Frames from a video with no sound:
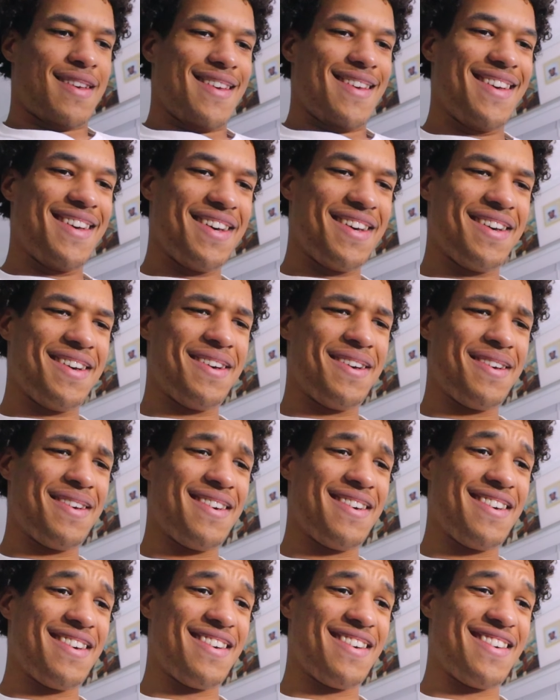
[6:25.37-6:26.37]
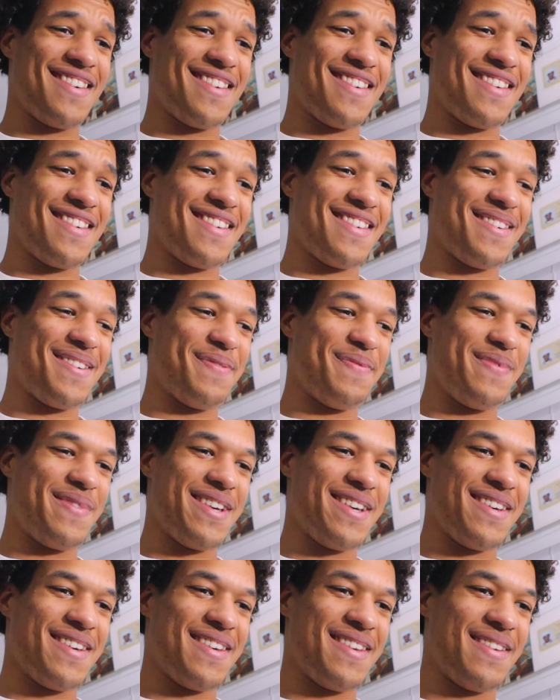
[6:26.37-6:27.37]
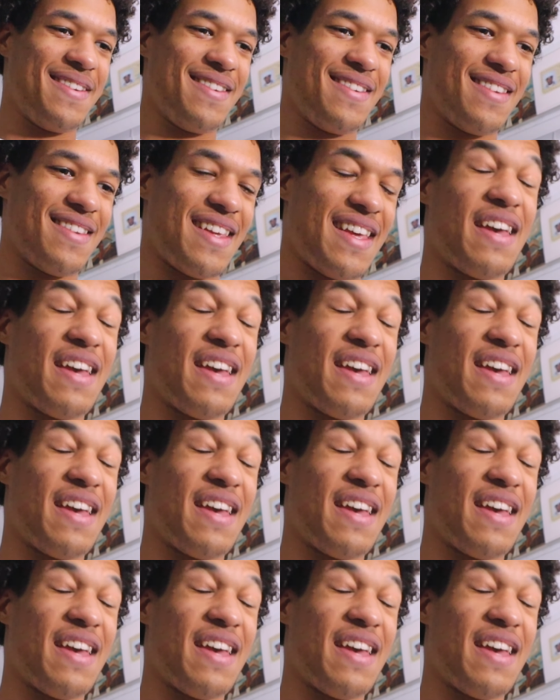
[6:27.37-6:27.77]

Man.